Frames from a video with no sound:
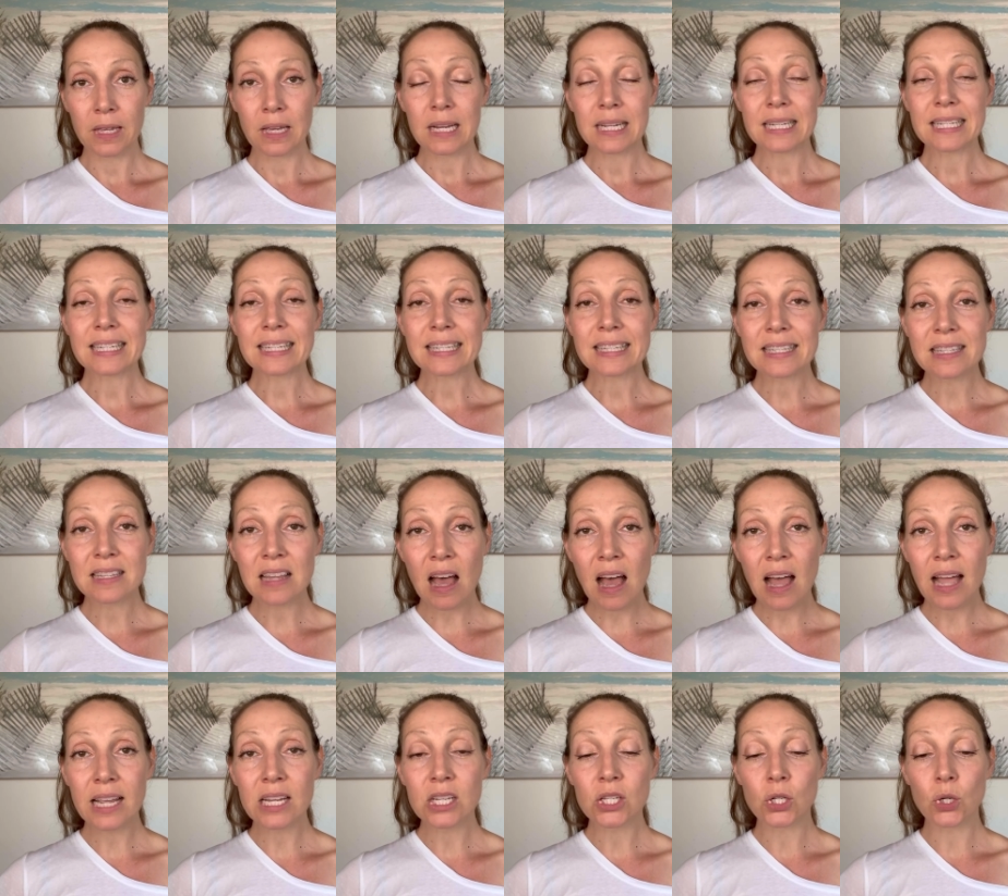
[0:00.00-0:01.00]

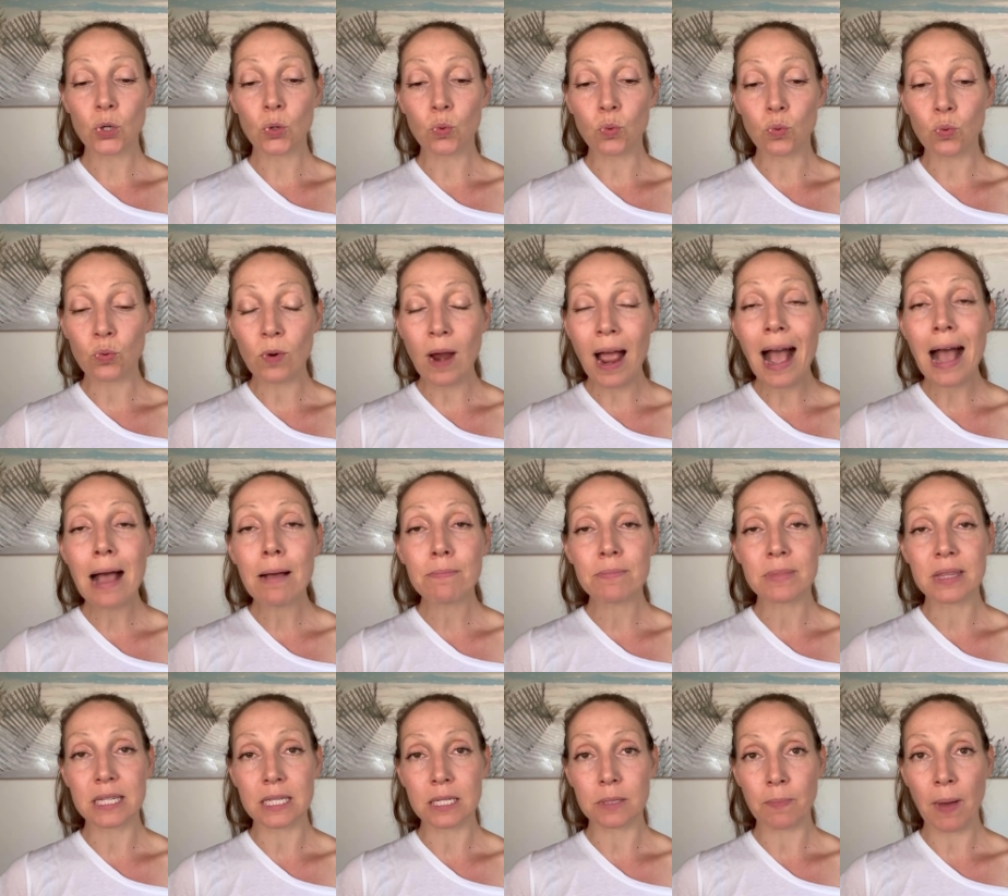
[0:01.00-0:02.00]
Decide to grab
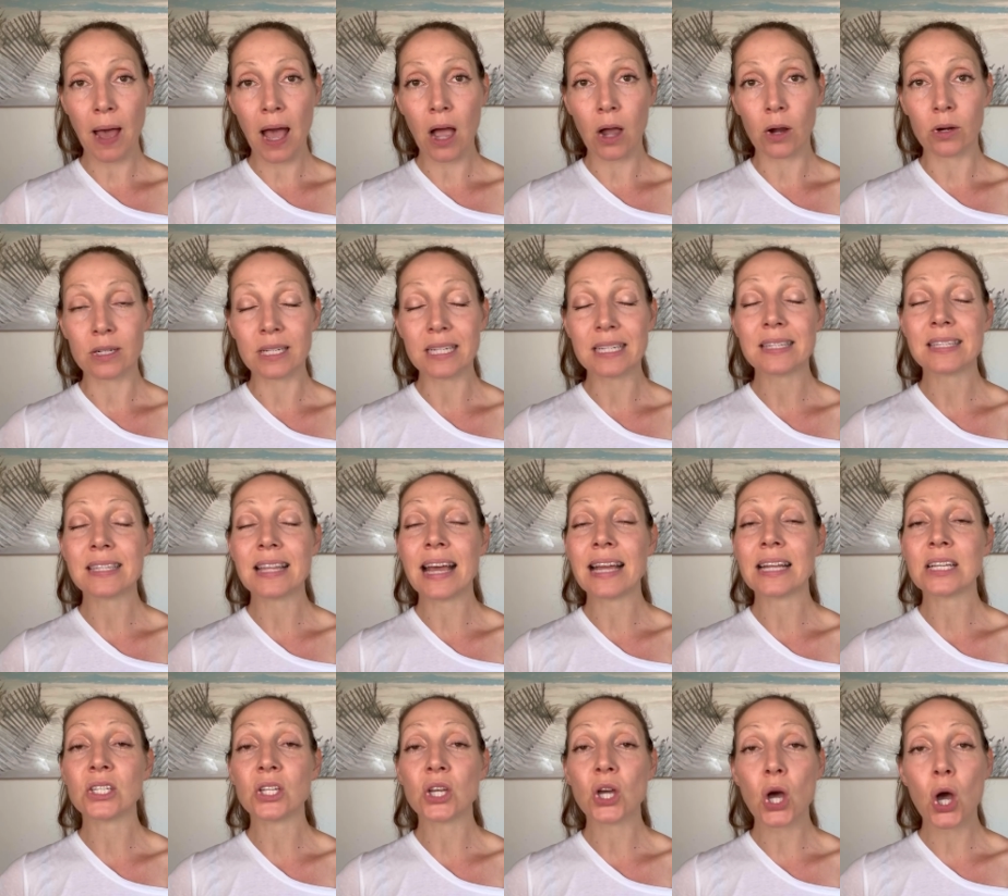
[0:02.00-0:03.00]
this power,
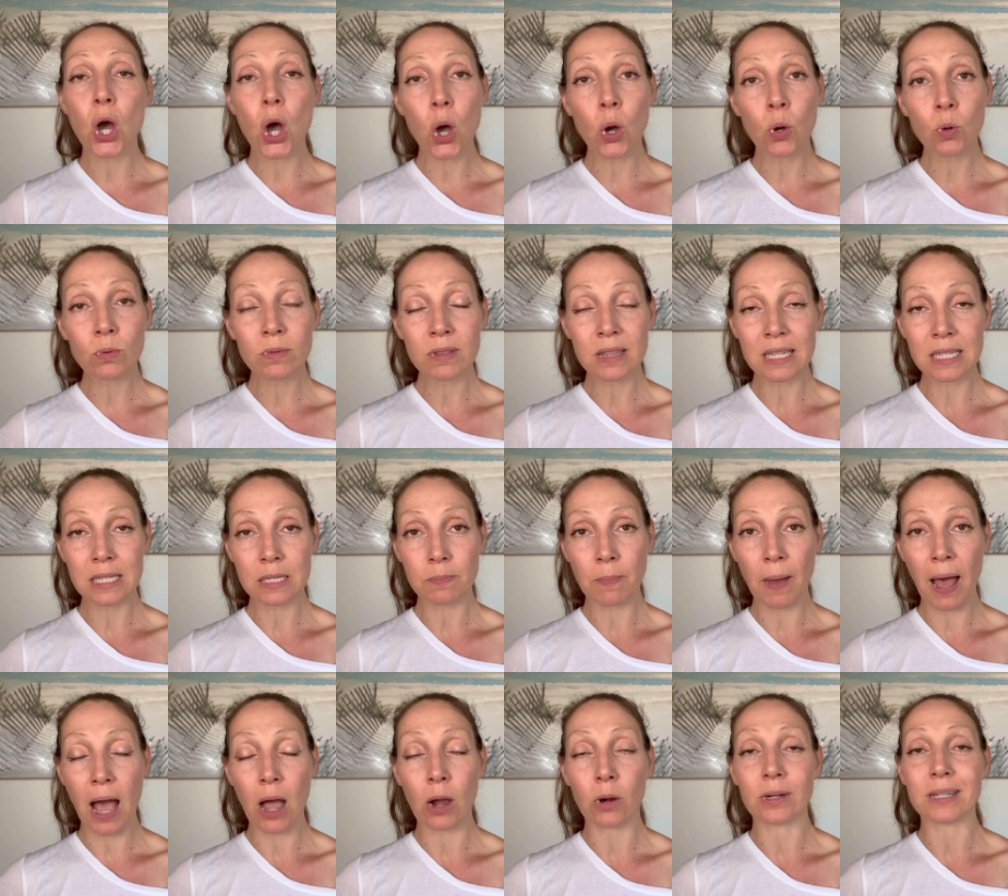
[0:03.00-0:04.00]
decide to own this
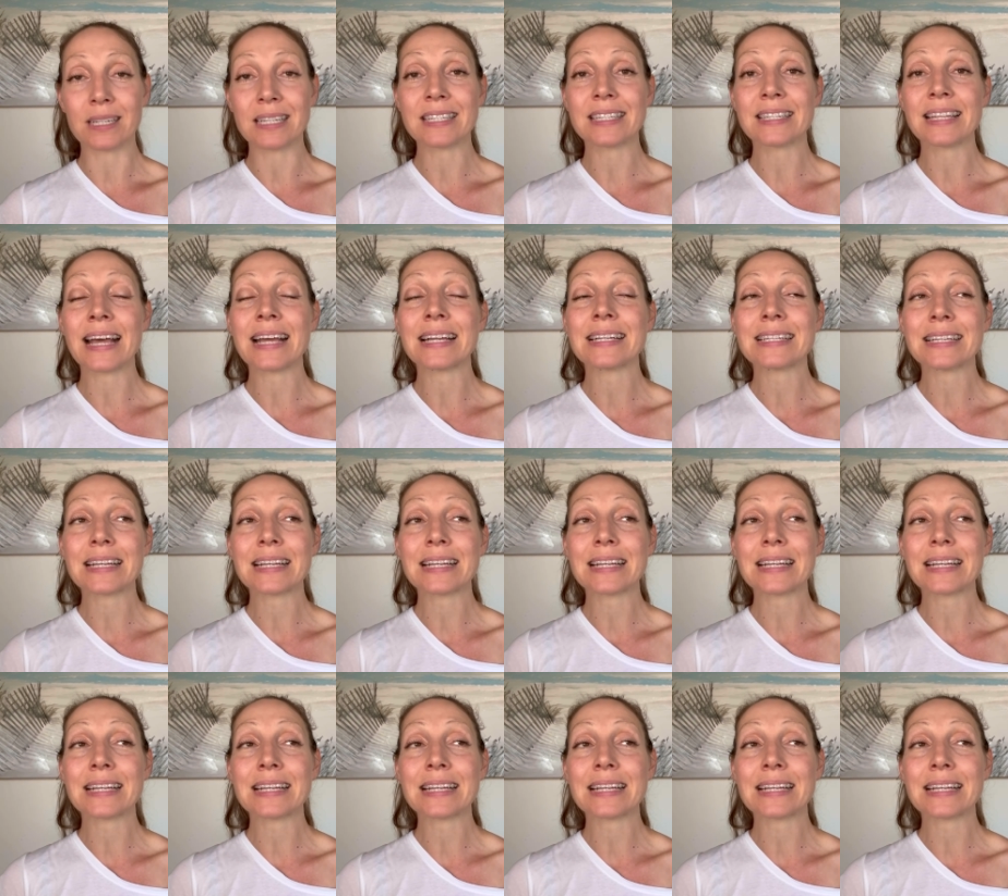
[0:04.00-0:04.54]
power, decide to